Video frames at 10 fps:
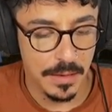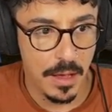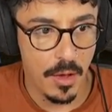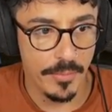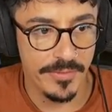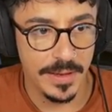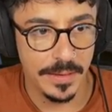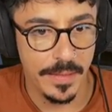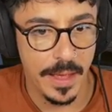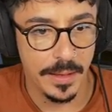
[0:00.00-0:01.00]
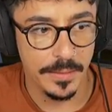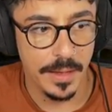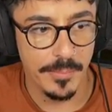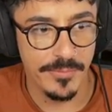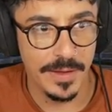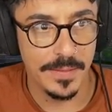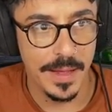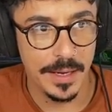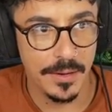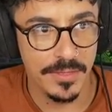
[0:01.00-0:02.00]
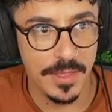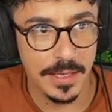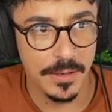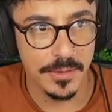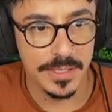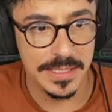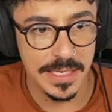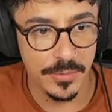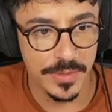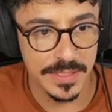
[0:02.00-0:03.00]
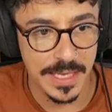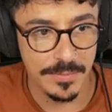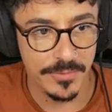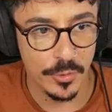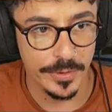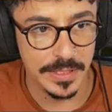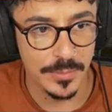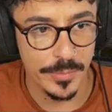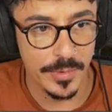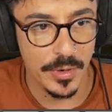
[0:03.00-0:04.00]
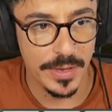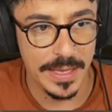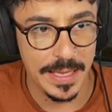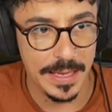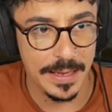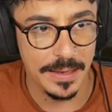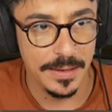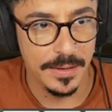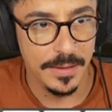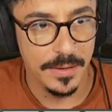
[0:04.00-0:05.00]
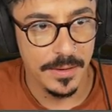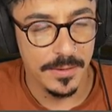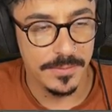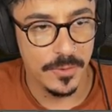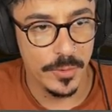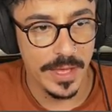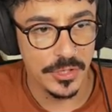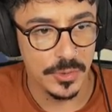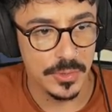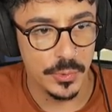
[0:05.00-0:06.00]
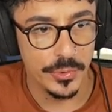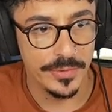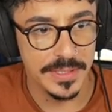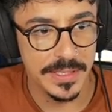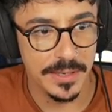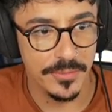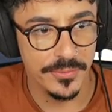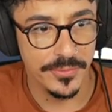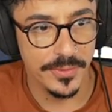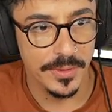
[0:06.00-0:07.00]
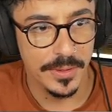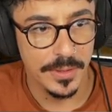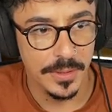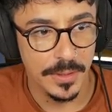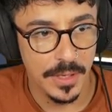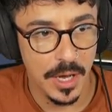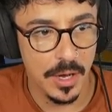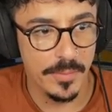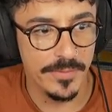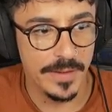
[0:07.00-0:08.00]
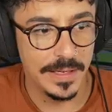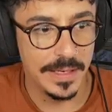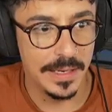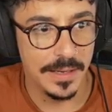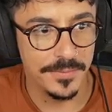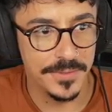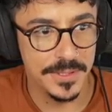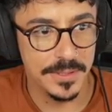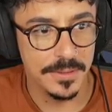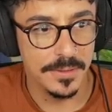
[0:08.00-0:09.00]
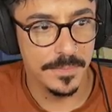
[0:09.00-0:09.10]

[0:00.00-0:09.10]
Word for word: Oh, I'm feeling that. I'm feeling that. And I think I'm going to stick with the same flooring as what we've got here for the actual sauna itself. Oh, I'm feeling it, loves.